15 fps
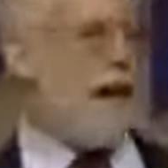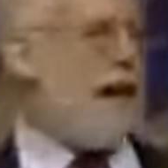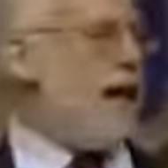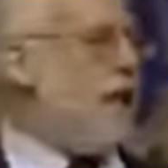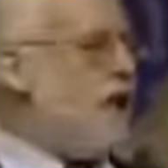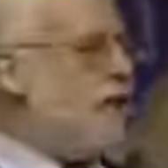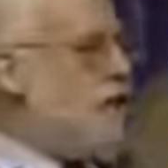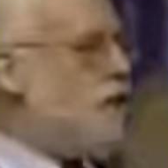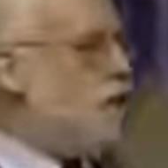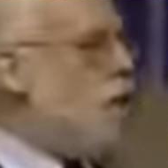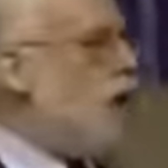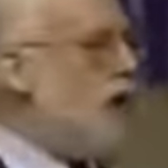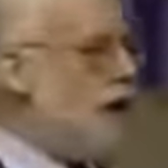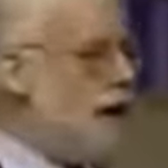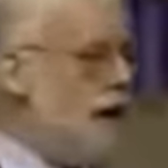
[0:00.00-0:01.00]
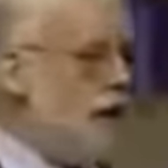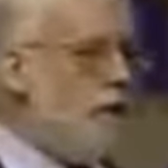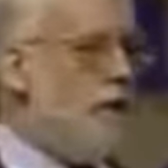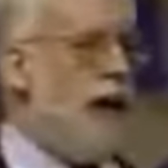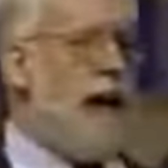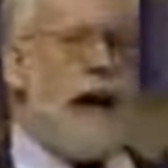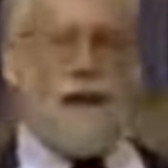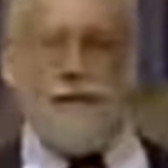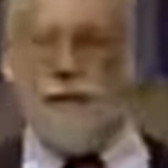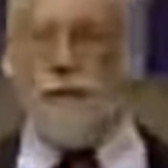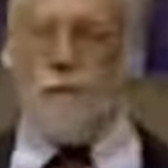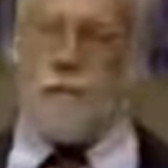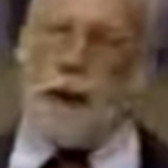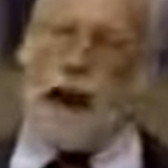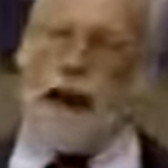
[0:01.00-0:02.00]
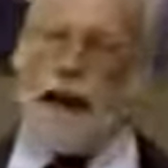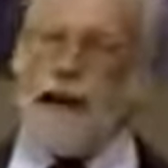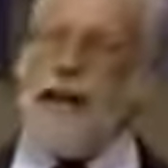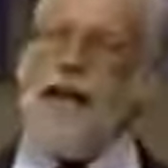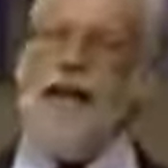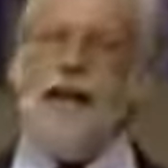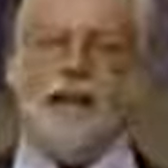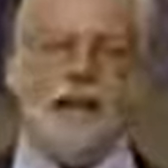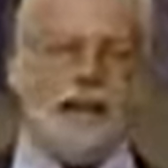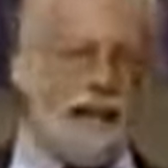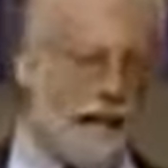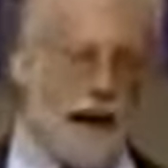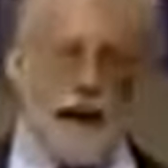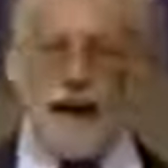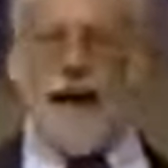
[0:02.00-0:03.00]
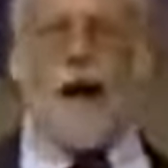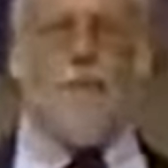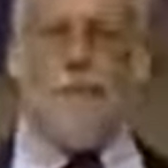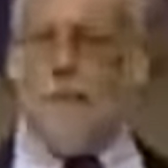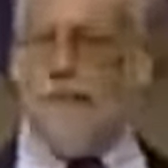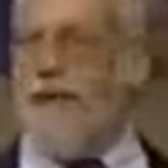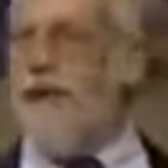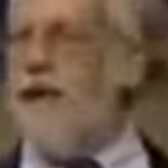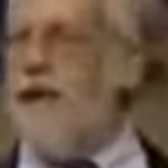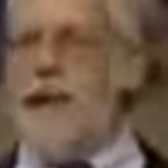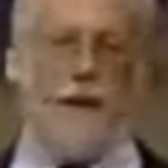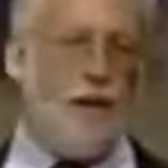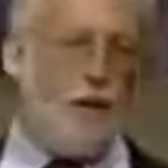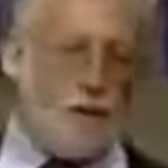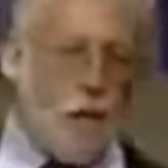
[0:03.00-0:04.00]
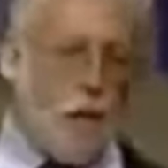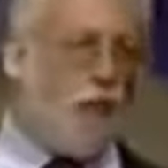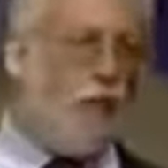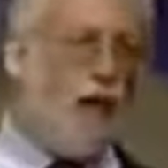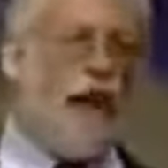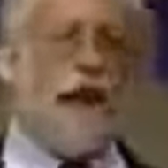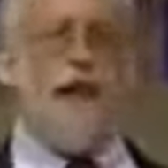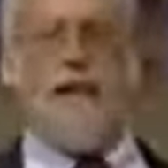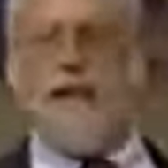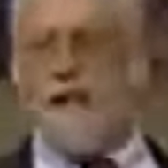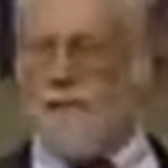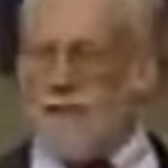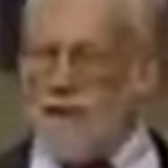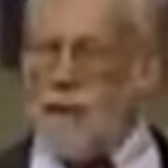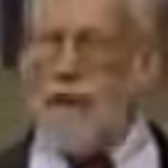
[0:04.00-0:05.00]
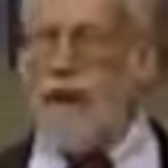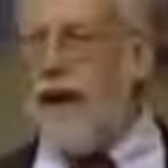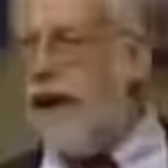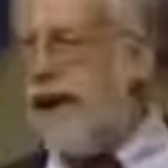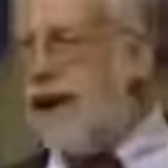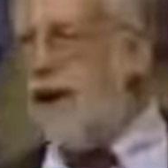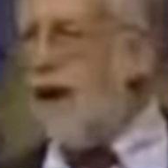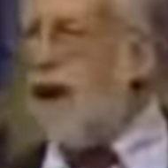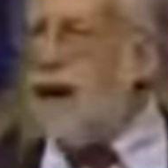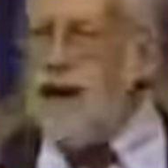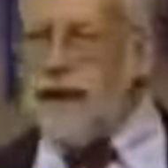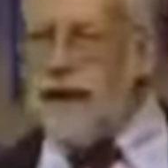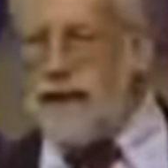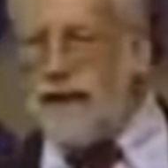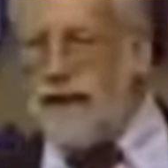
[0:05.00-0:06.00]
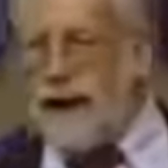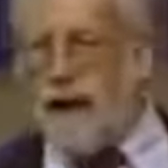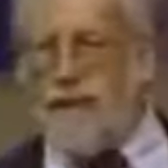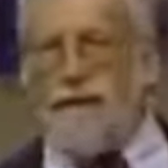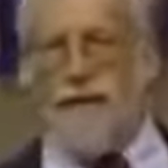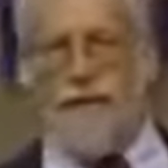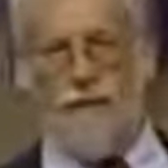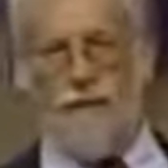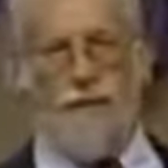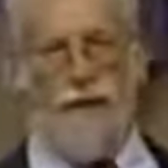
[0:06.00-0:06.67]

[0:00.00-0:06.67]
And you swore that you would have your body cut up and your throat cut and mutilated and all this stuff.